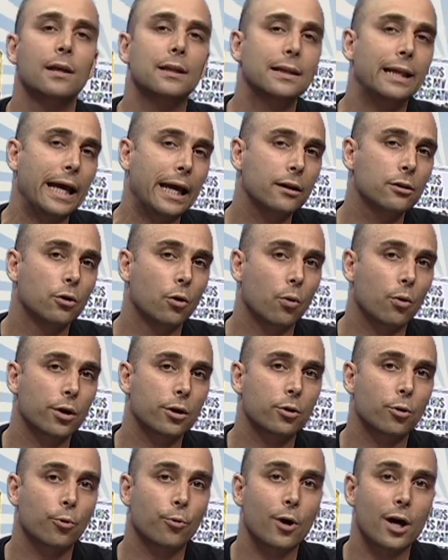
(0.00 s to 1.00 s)

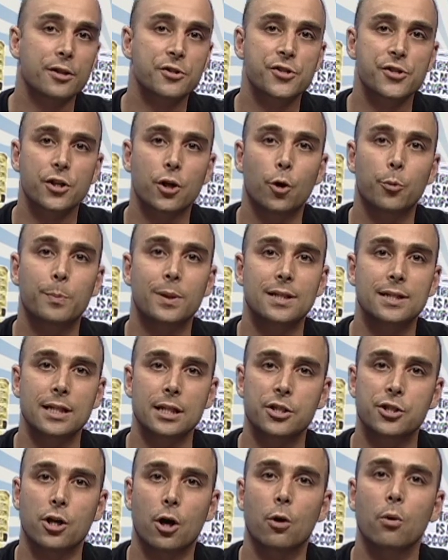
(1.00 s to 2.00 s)
Landlord Orazio
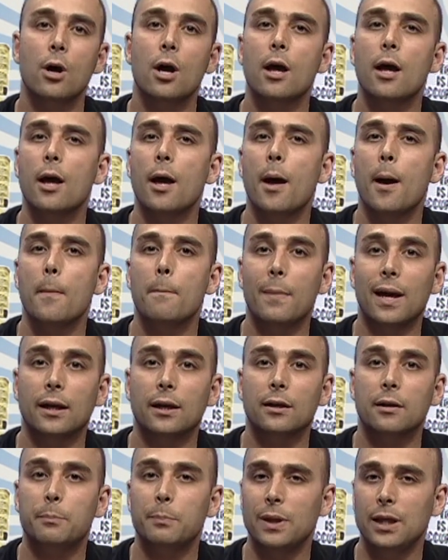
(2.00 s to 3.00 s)
Petito
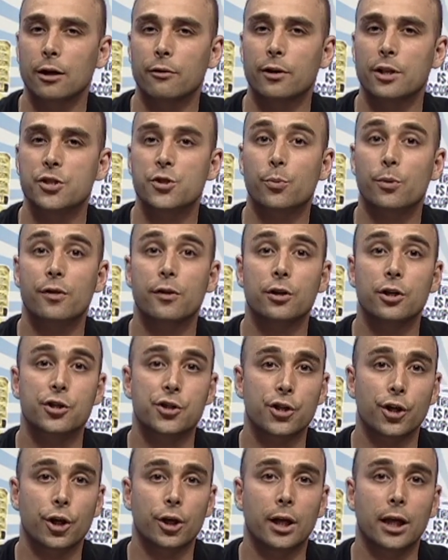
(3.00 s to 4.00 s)
made an appearance with an
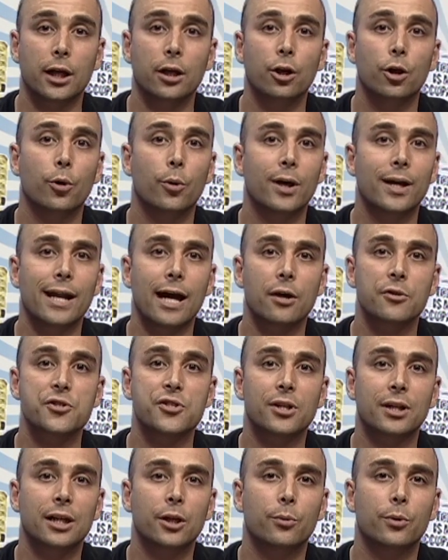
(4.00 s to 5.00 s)
attorney who
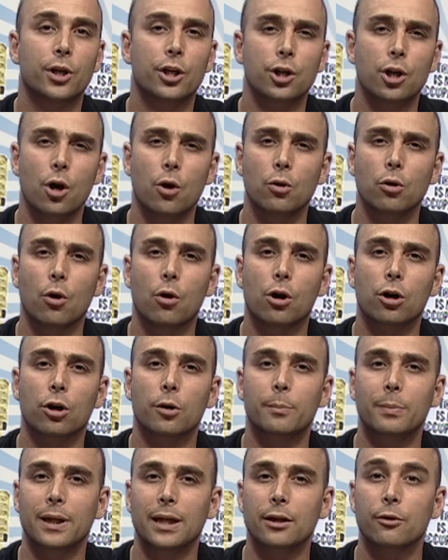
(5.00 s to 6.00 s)
announced that he would no
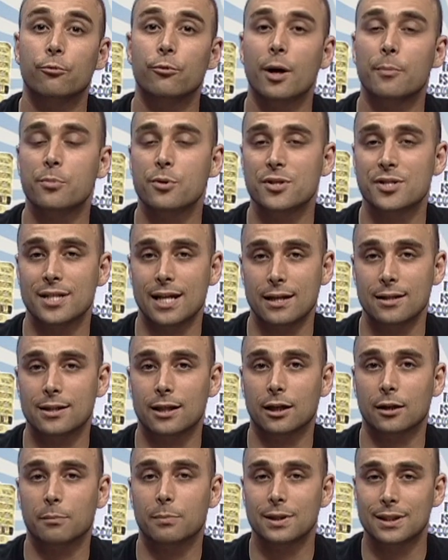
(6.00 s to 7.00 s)
longer be
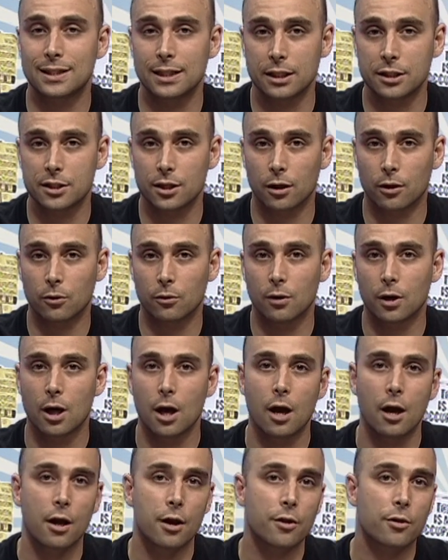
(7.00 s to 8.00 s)
representing Petito.
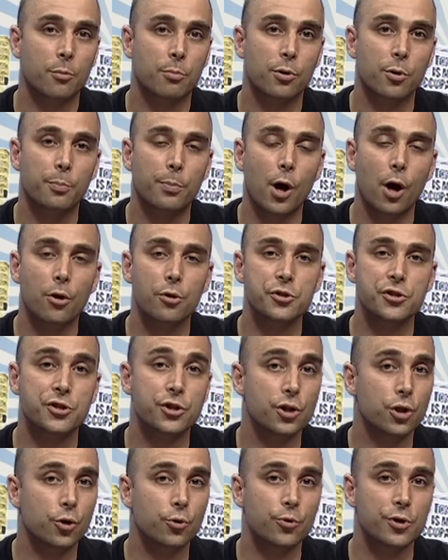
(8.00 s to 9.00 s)
The
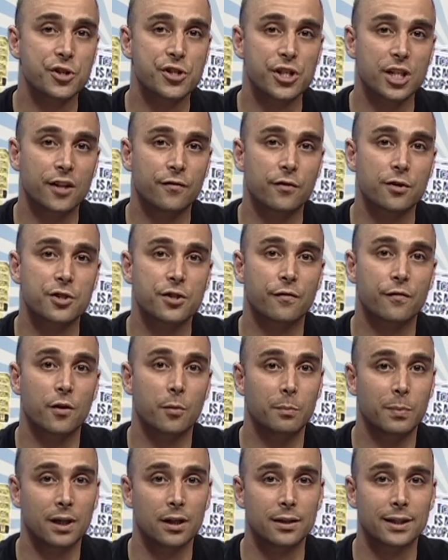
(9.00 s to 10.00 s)
proposed new receivers of
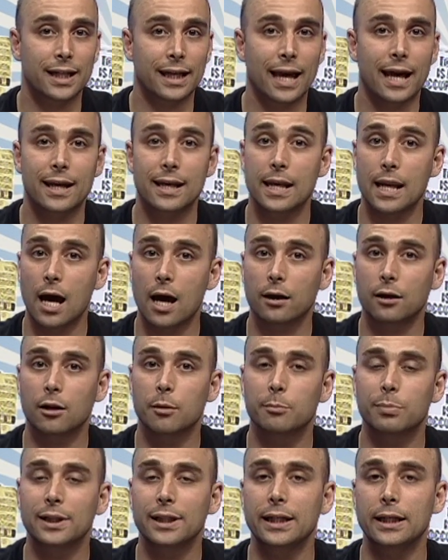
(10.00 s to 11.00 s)
the building had not
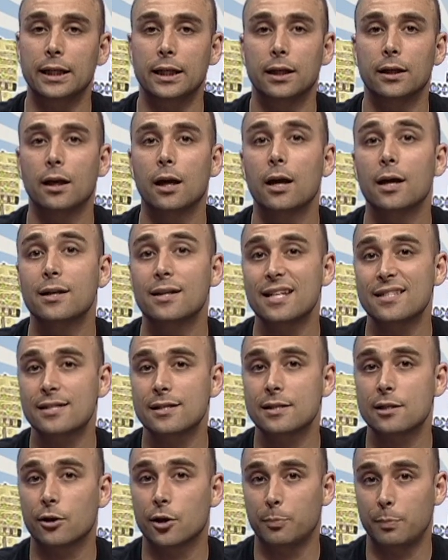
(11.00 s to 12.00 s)
completed
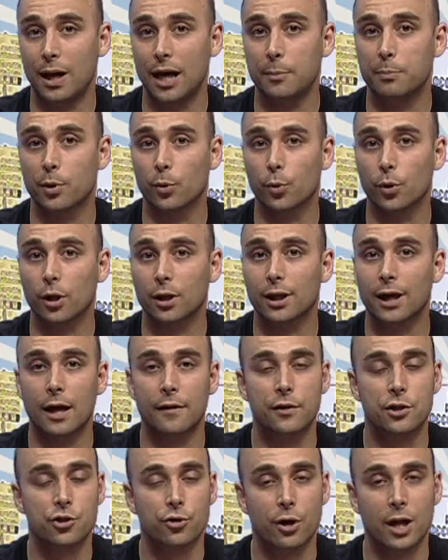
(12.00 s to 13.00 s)
necessary paperwork,
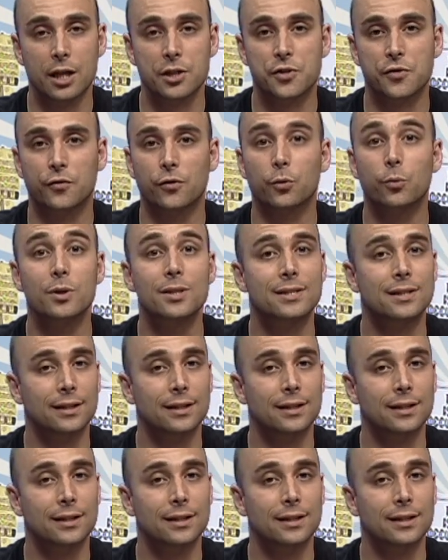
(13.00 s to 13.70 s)
and the transfer was